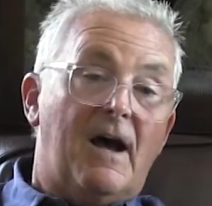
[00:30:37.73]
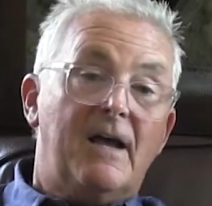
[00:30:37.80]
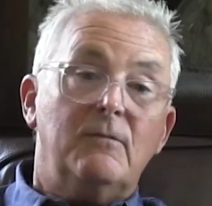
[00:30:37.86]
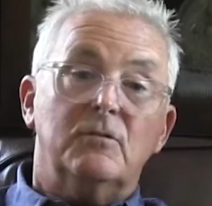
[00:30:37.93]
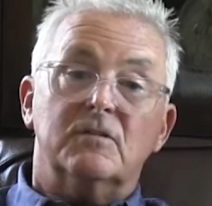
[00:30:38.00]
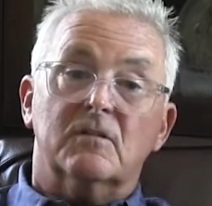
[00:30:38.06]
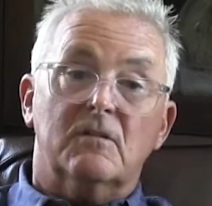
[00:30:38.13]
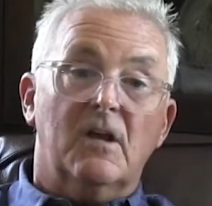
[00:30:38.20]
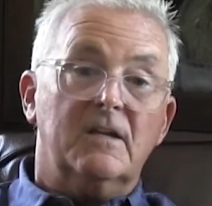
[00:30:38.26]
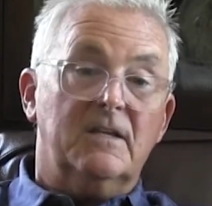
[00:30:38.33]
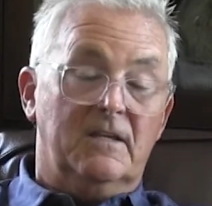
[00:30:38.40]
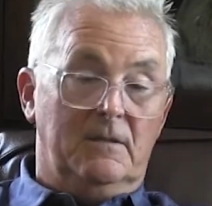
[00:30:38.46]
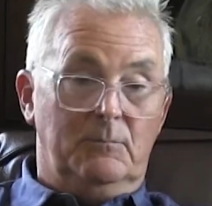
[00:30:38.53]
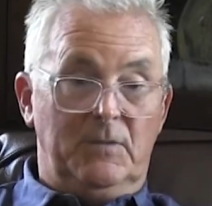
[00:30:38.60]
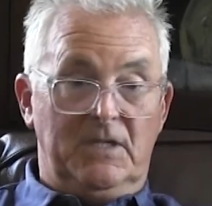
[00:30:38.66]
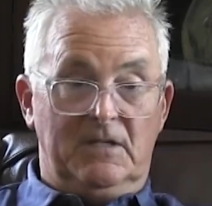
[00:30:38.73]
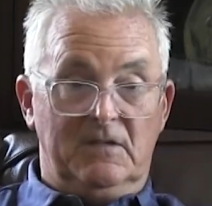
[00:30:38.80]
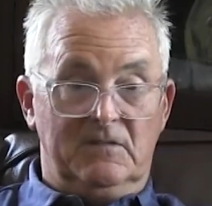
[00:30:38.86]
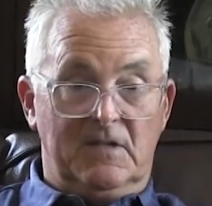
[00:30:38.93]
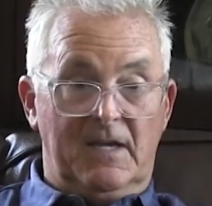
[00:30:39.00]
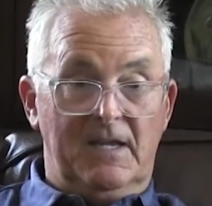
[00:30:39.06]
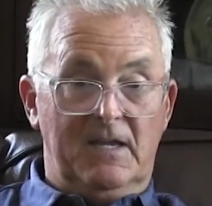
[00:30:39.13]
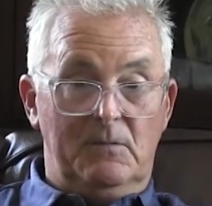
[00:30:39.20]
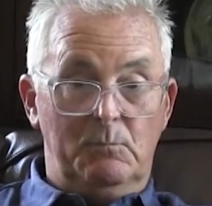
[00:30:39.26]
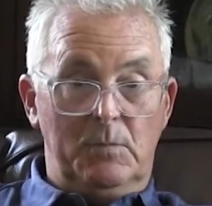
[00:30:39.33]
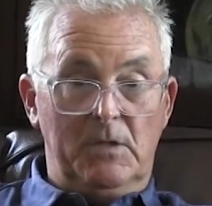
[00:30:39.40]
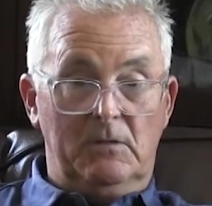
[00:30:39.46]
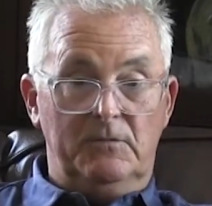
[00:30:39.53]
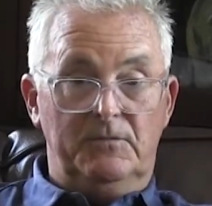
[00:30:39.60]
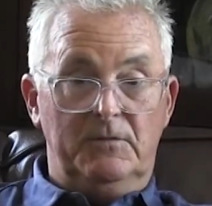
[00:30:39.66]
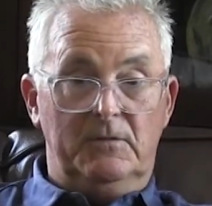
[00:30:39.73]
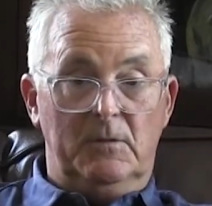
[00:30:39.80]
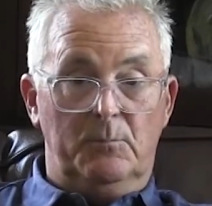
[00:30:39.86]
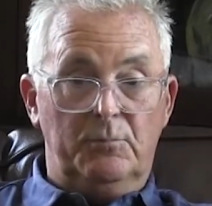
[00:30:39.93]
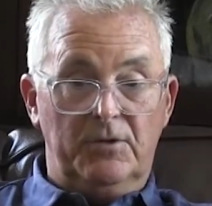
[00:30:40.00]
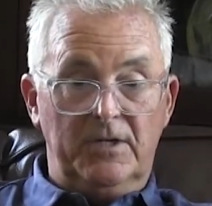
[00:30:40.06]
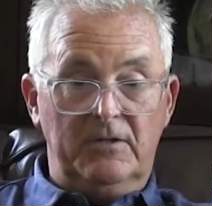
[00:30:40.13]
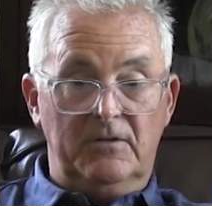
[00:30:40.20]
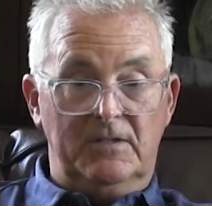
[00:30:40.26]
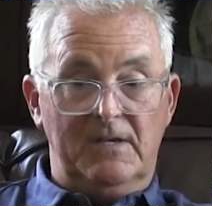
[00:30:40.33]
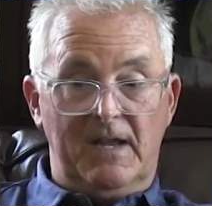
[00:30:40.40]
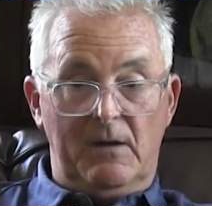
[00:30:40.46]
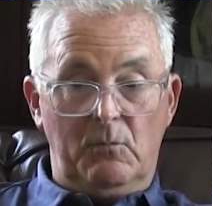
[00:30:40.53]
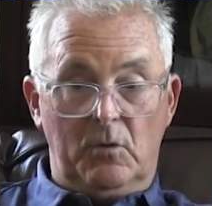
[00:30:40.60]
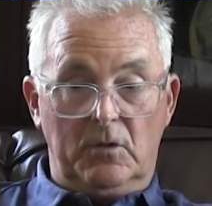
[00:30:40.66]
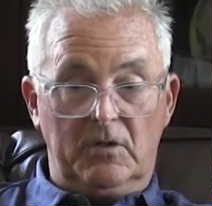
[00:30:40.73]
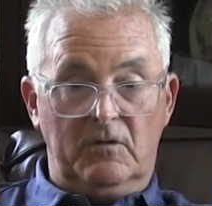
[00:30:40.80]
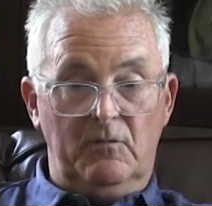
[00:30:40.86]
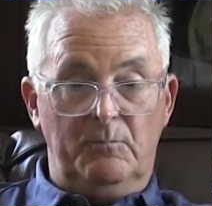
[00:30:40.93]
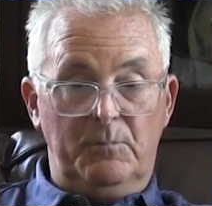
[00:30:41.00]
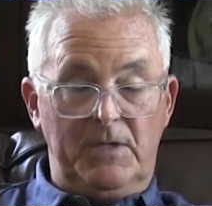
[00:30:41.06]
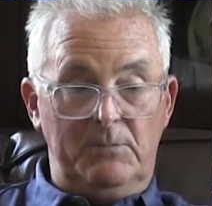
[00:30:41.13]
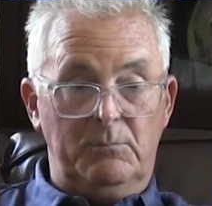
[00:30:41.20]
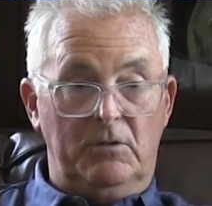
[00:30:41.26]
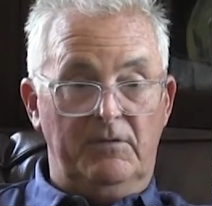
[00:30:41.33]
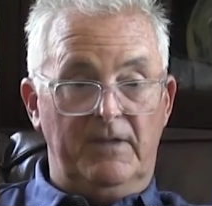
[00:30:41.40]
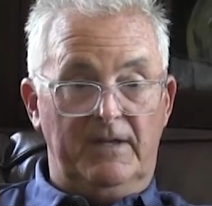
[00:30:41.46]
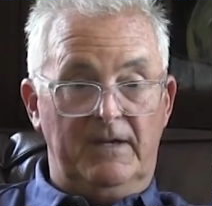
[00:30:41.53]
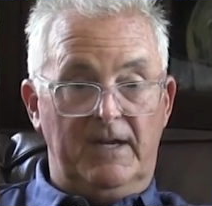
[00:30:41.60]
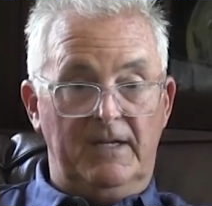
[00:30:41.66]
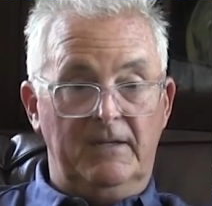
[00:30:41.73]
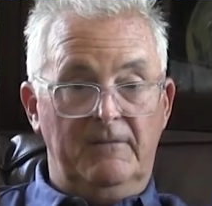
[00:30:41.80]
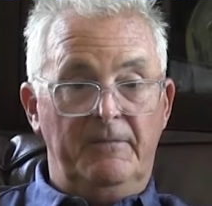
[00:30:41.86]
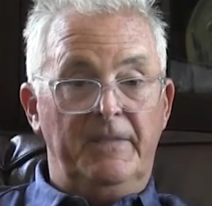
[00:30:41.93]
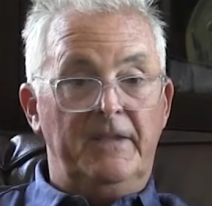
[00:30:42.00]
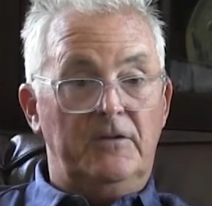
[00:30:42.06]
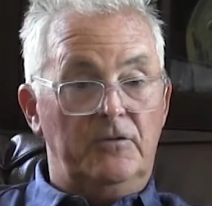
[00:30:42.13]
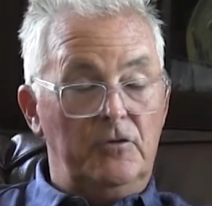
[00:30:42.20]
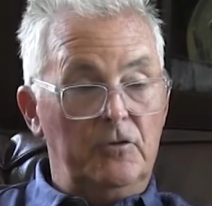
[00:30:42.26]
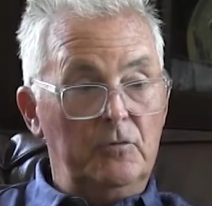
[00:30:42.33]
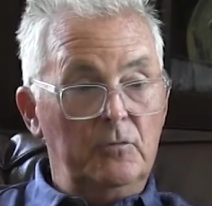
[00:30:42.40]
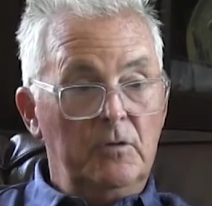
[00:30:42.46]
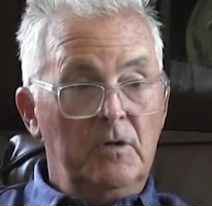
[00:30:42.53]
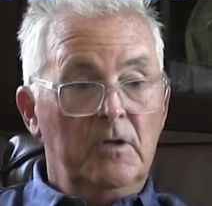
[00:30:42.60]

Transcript: I was lucky because I had built a pretty good network of people that I knew.